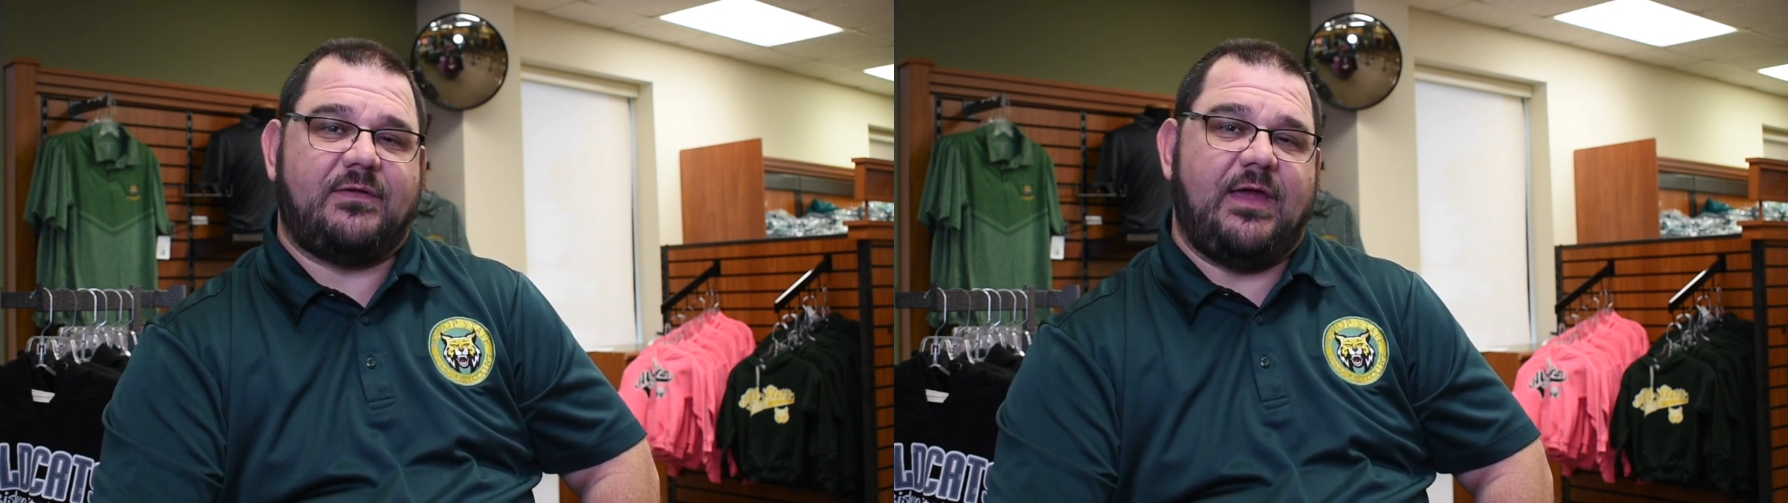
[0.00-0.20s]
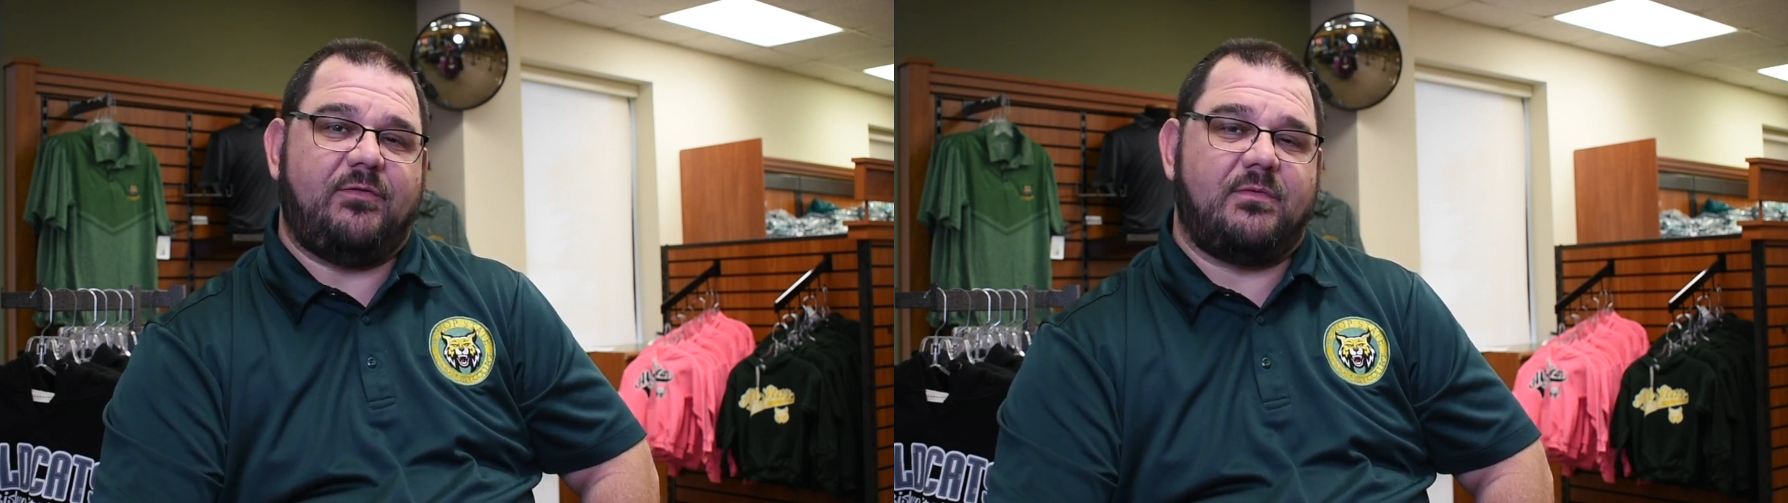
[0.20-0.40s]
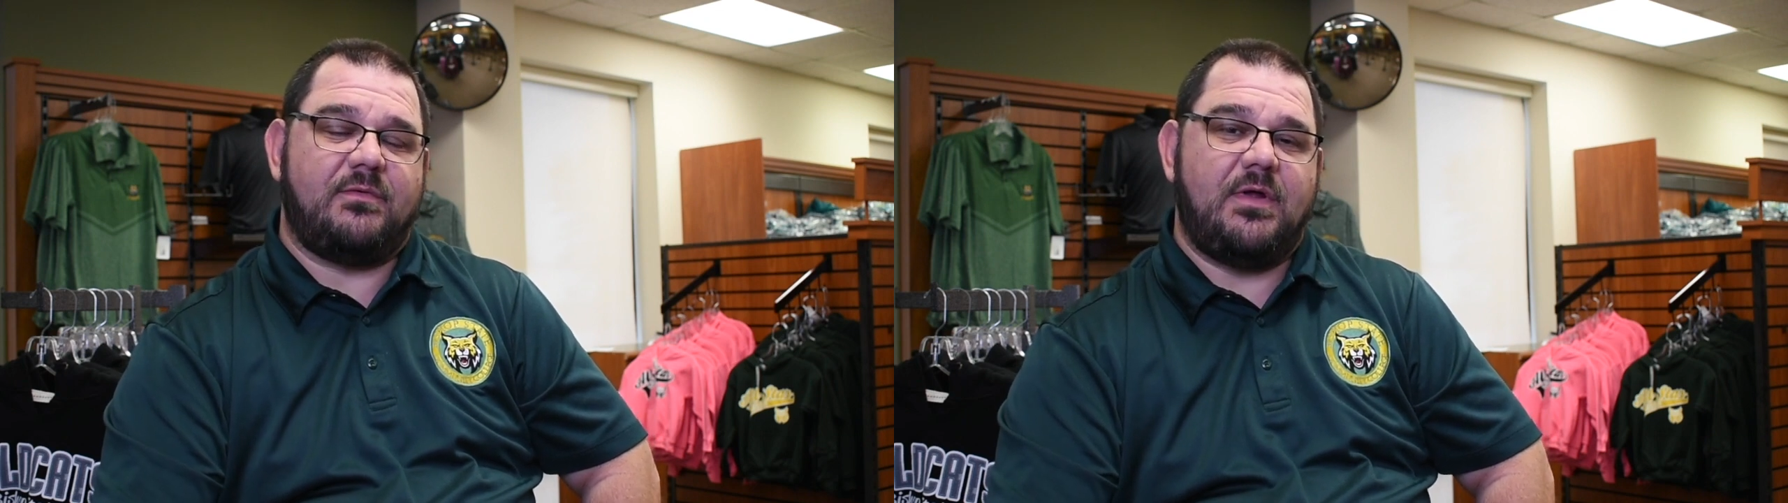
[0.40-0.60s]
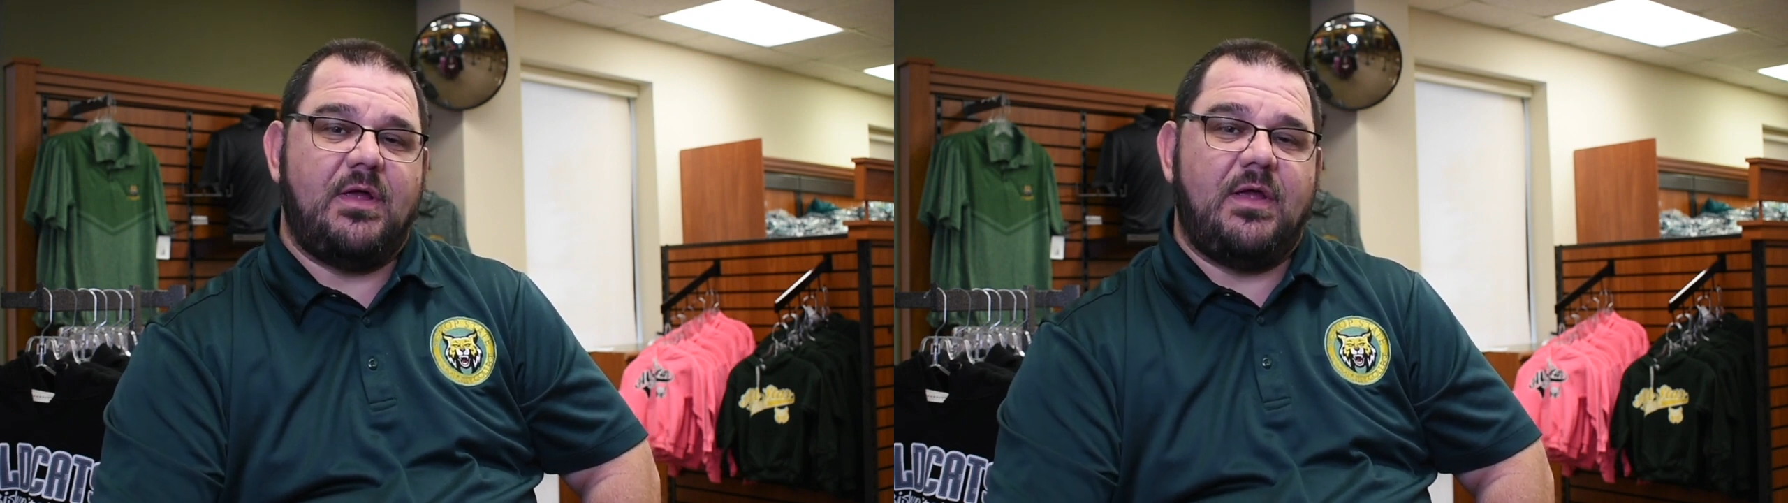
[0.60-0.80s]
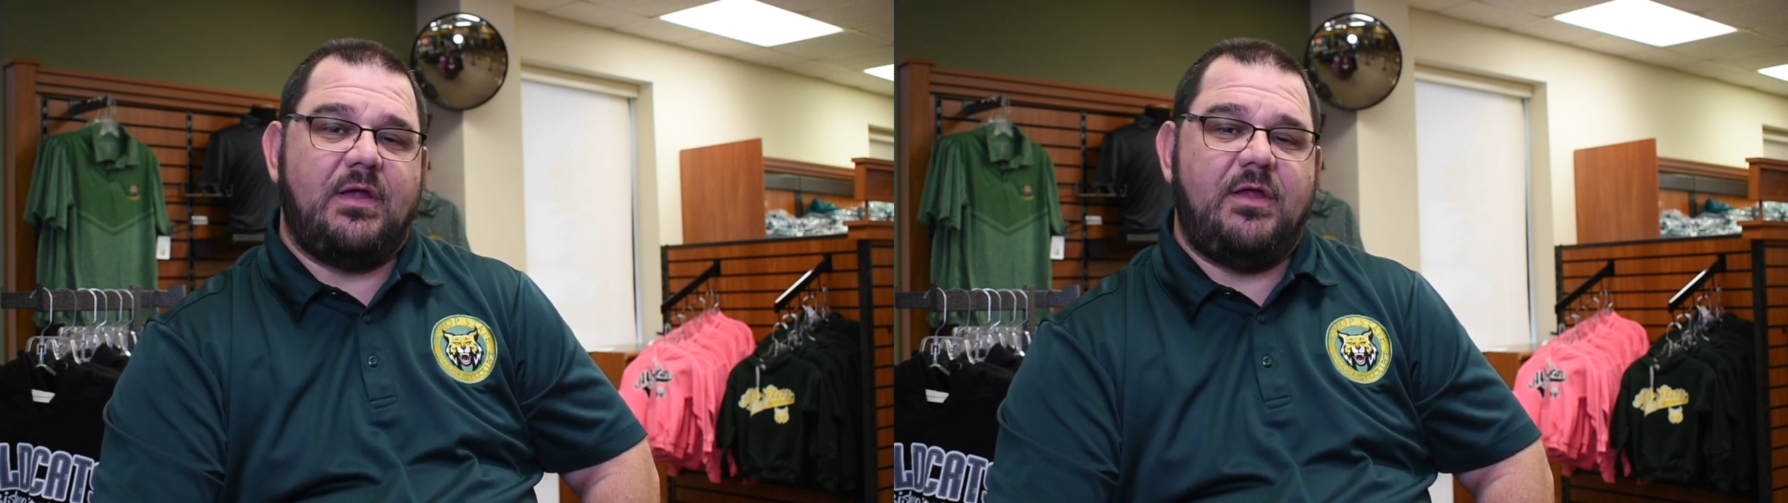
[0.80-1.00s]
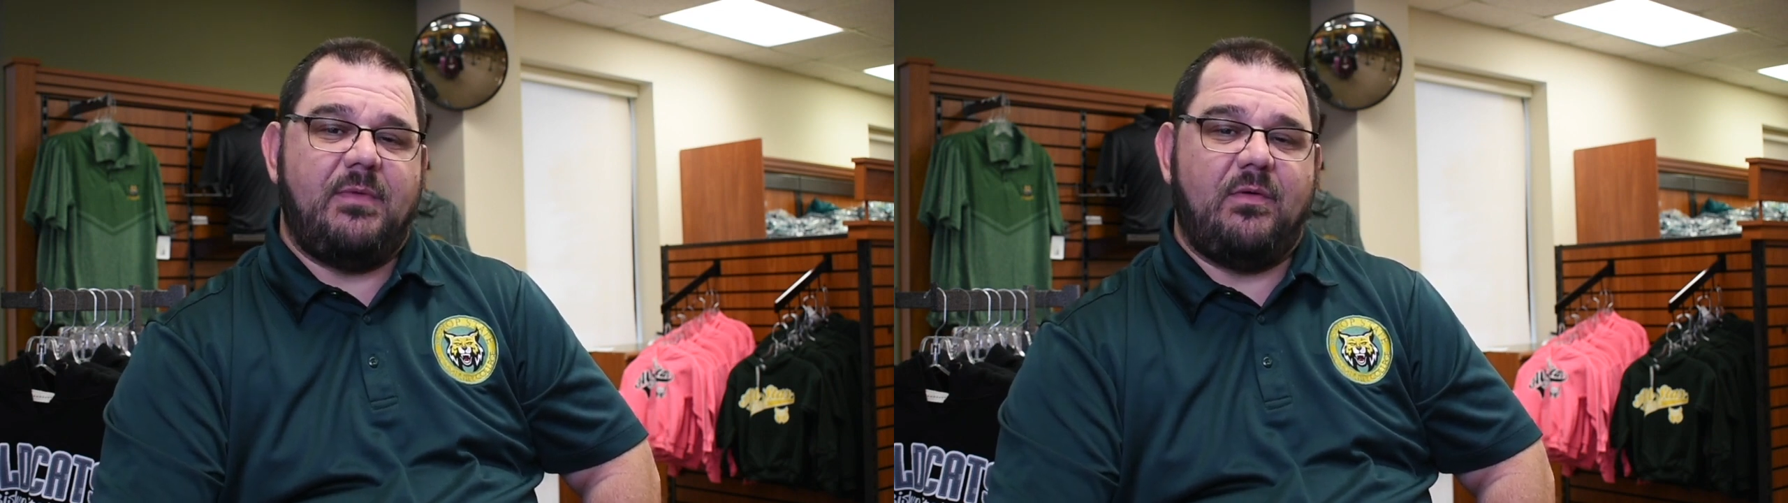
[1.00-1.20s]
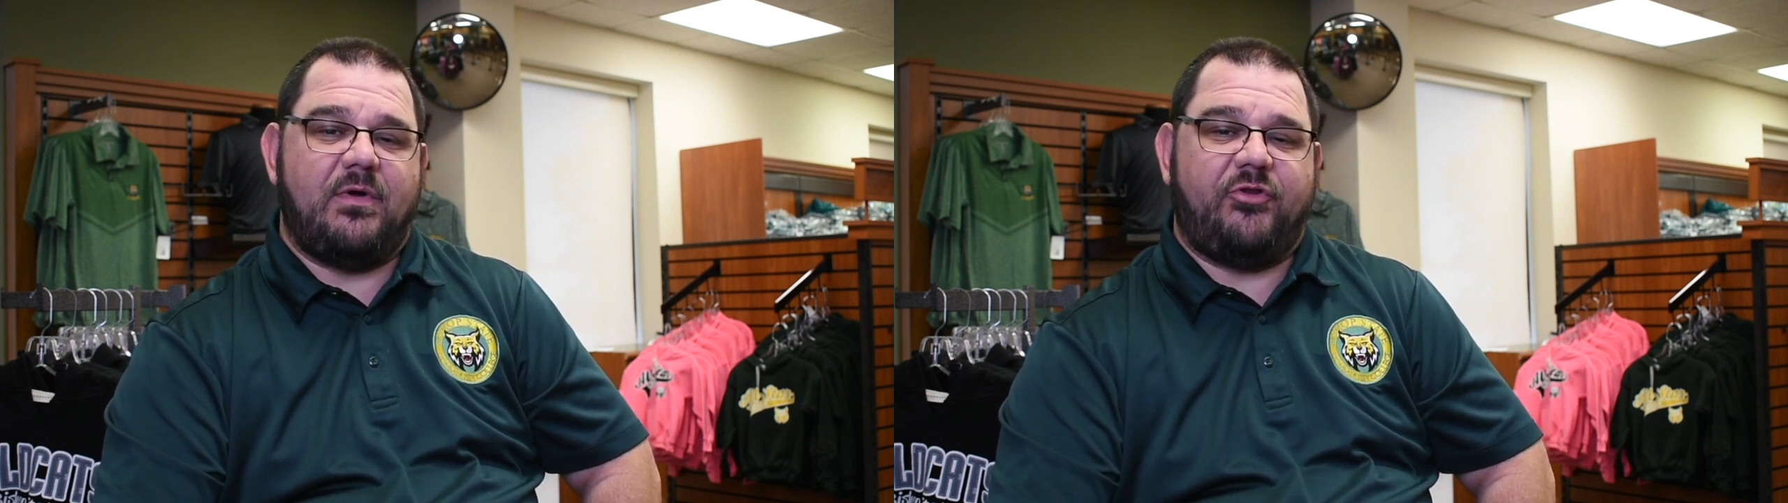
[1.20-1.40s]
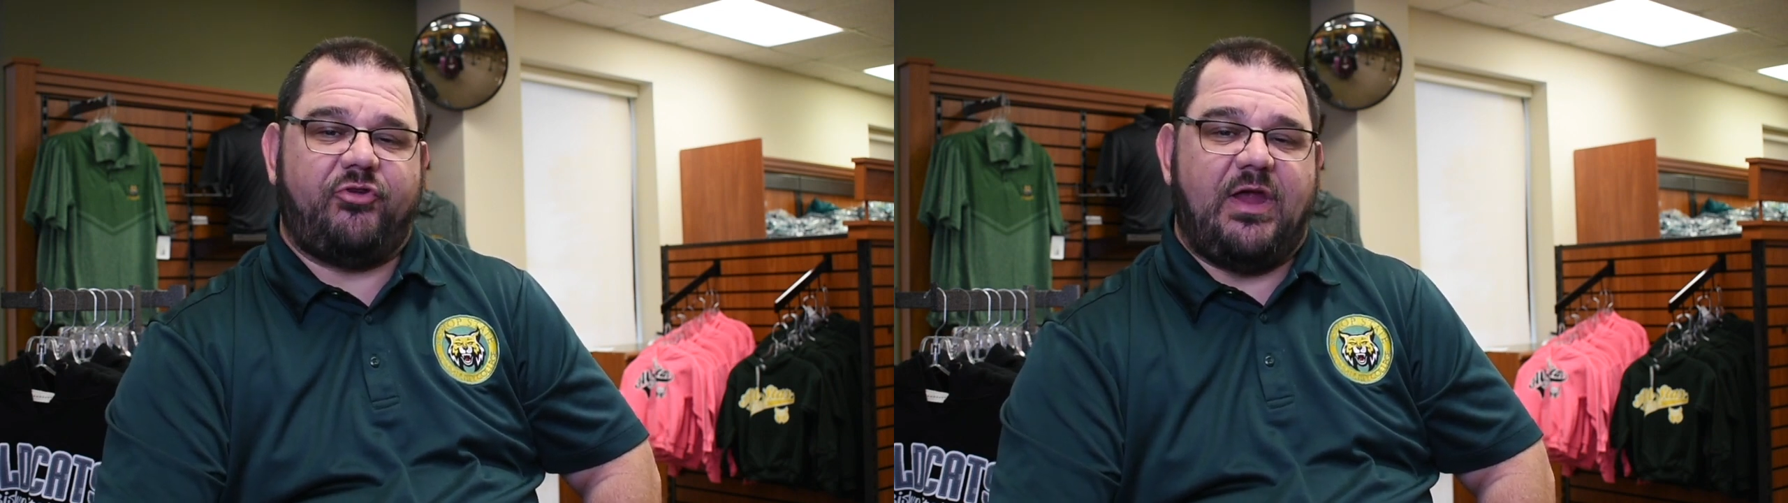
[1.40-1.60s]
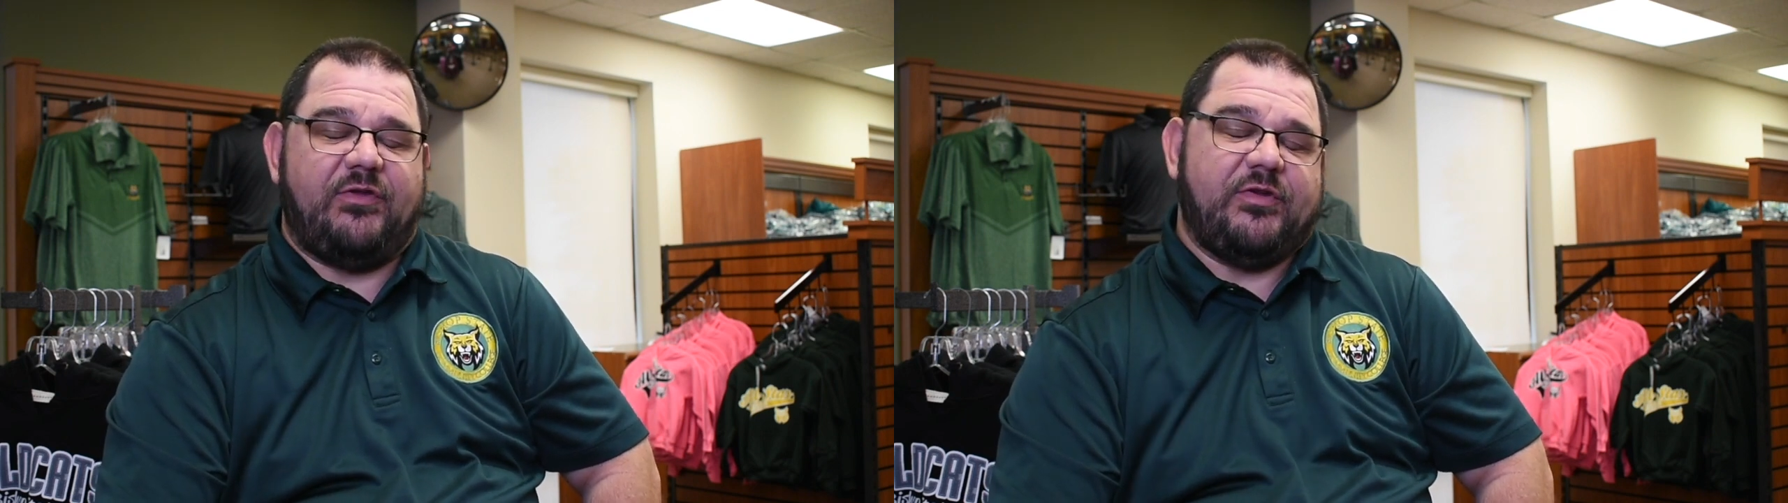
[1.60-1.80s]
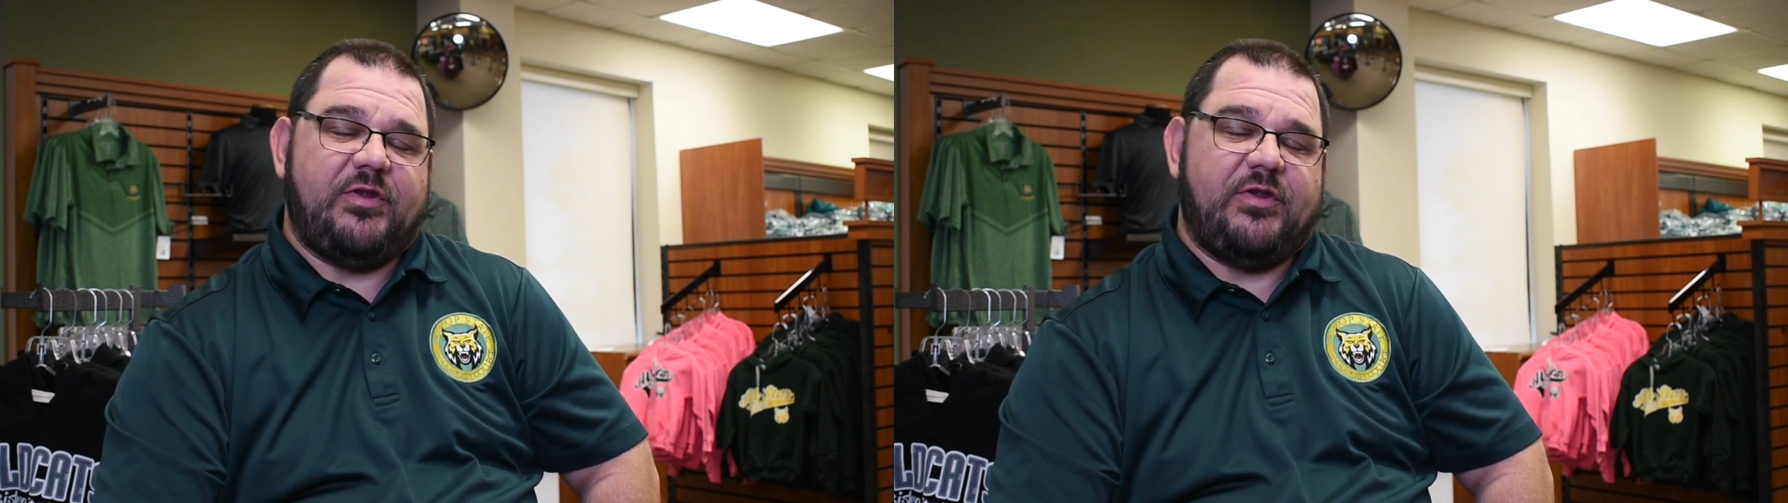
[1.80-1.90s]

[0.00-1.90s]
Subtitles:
schedule, you may want to change it.